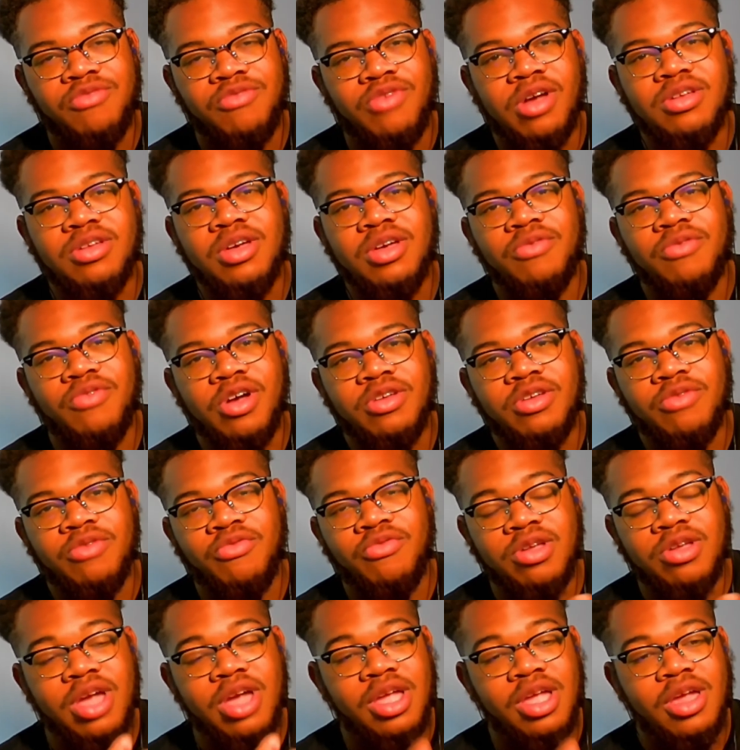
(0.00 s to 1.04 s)
Round
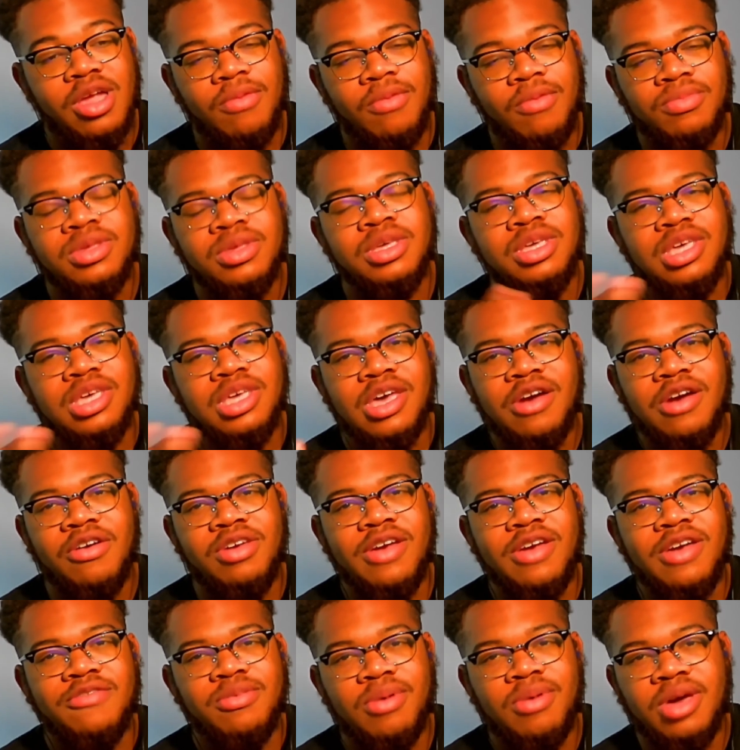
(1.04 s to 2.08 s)
that up. He
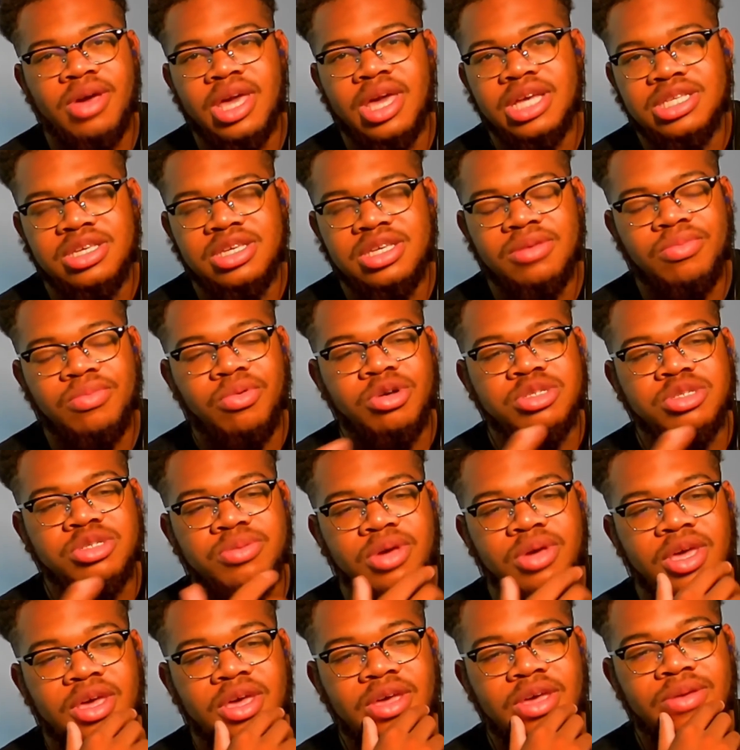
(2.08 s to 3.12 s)
averaged about 18 points per
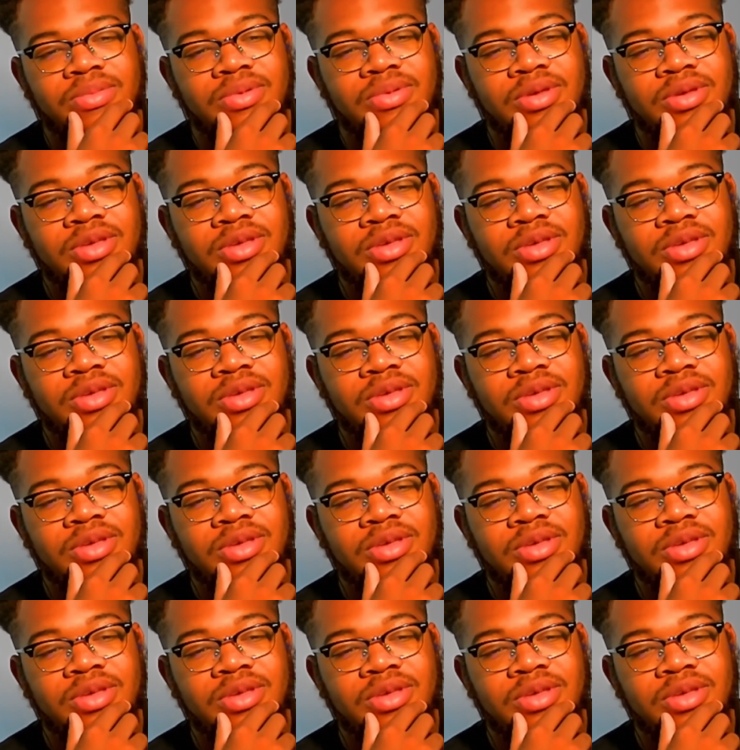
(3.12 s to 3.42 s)
game.